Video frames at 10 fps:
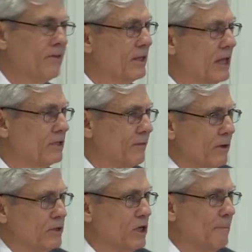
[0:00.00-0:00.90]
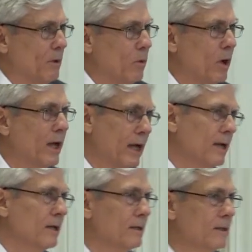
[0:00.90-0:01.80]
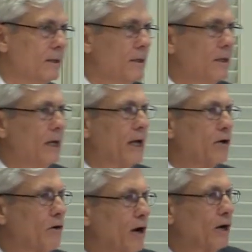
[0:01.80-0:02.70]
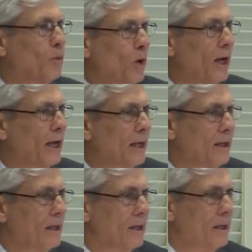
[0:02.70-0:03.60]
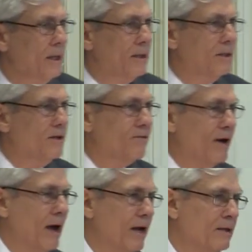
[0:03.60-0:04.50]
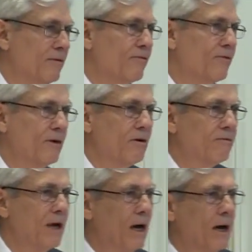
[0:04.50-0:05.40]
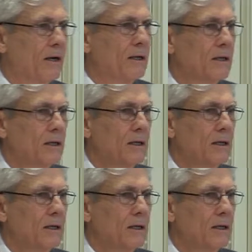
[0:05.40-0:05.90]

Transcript: I think that's a very simple way, and correct way, to define the fear of God.